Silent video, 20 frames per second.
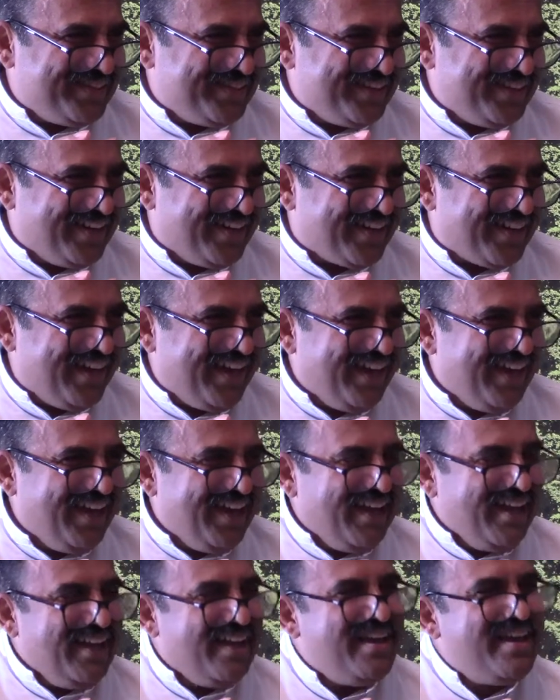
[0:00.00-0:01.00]
Okay,
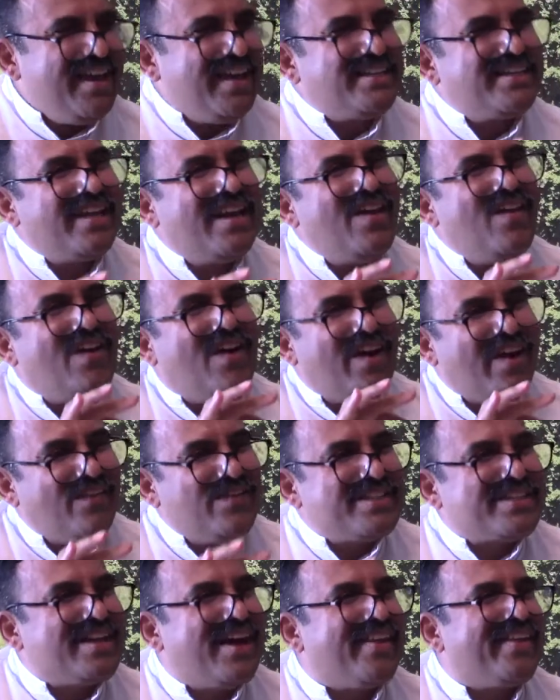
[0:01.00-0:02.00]
he has done a lot of
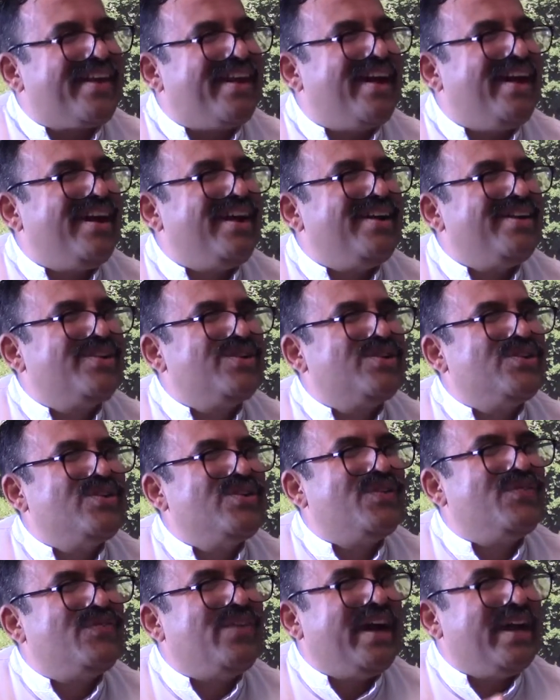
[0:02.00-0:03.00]
his sadhana
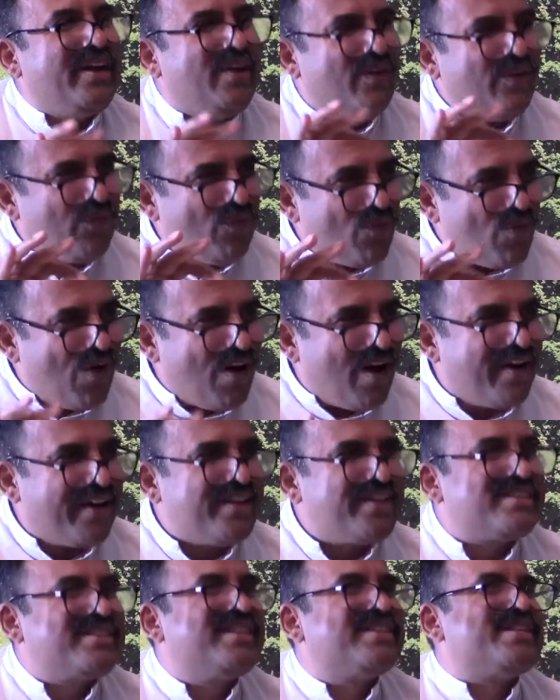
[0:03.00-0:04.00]
to find out what
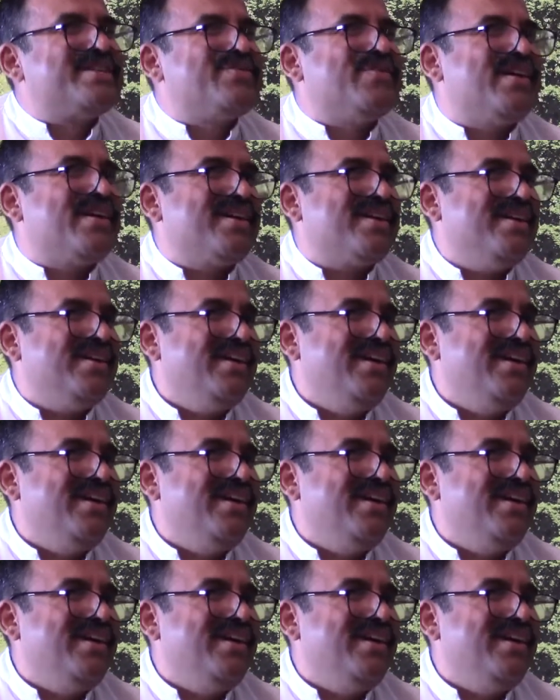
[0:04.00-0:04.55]
doesn't work